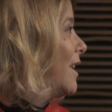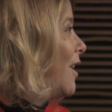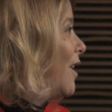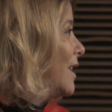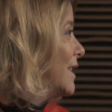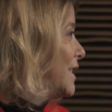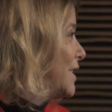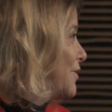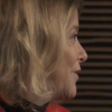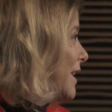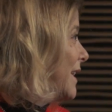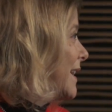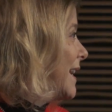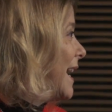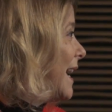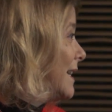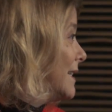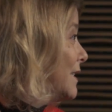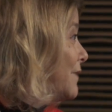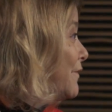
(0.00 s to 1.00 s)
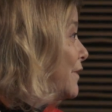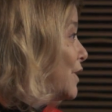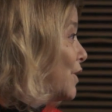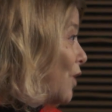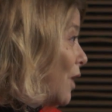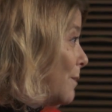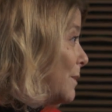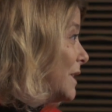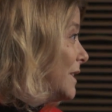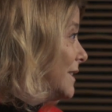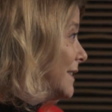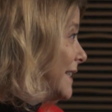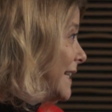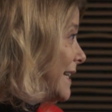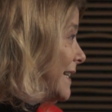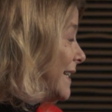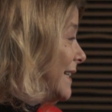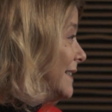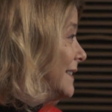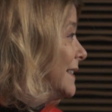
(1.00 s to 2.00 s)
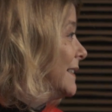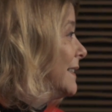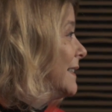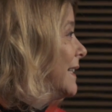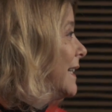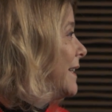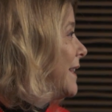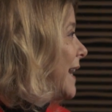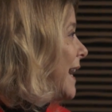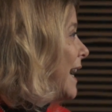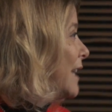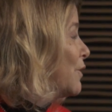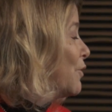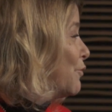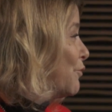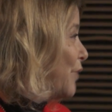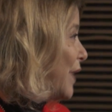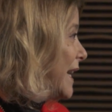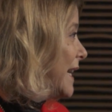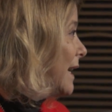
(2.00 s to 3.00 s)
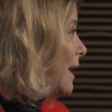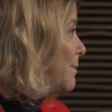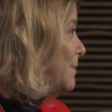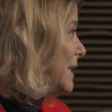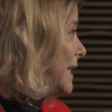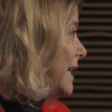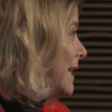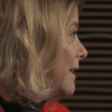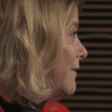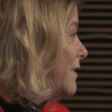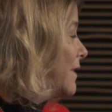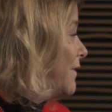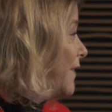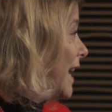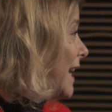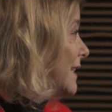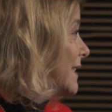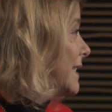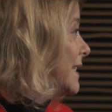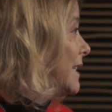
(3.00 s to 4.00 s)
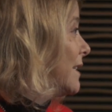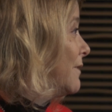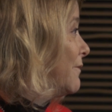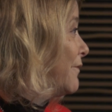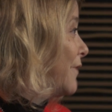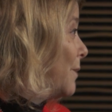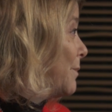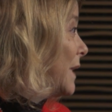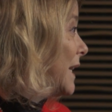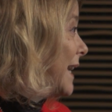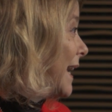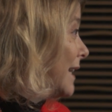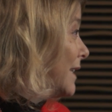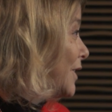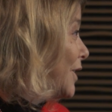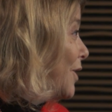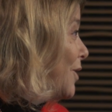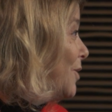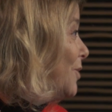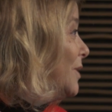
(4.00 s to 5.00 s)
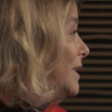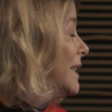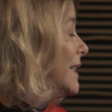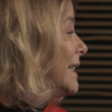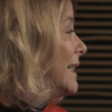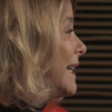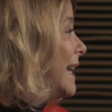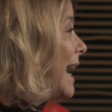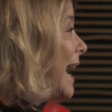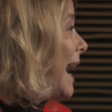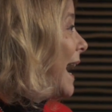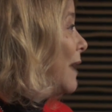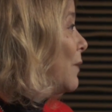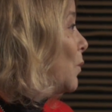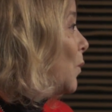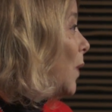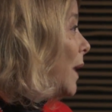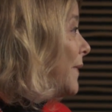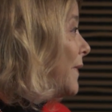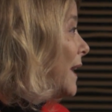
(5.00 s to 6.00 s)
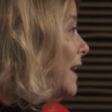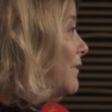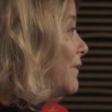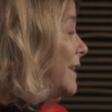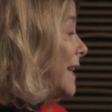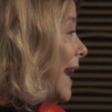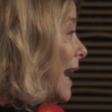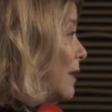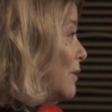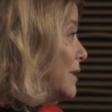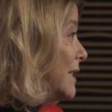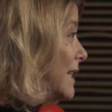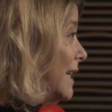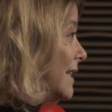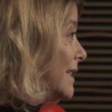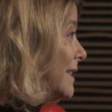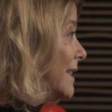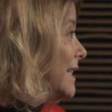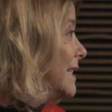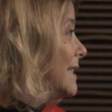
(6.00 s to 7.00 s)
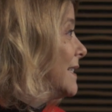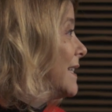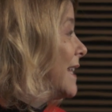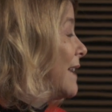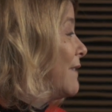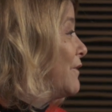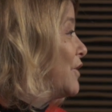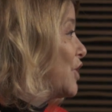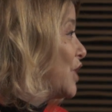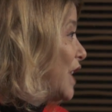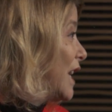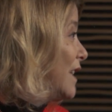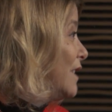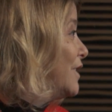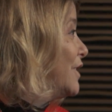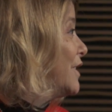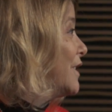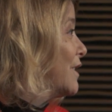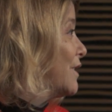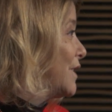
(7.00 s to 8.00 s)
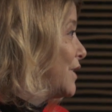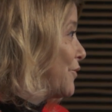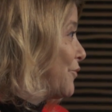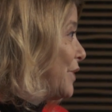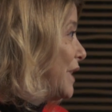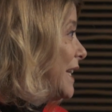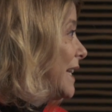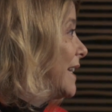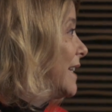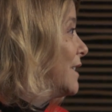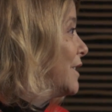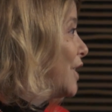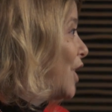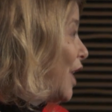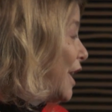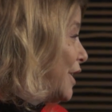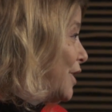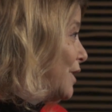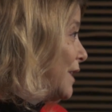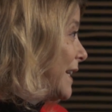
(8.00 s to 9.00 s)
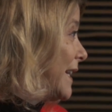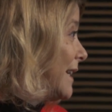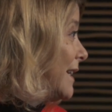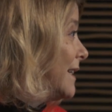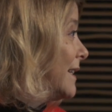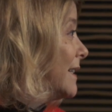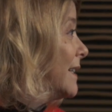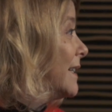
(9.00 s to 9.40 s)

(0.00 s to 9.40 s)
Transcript: Australia has phenomenal data. They had great uptake of the vaccine from the get go, and what they've now done is they've changed their screening entirely.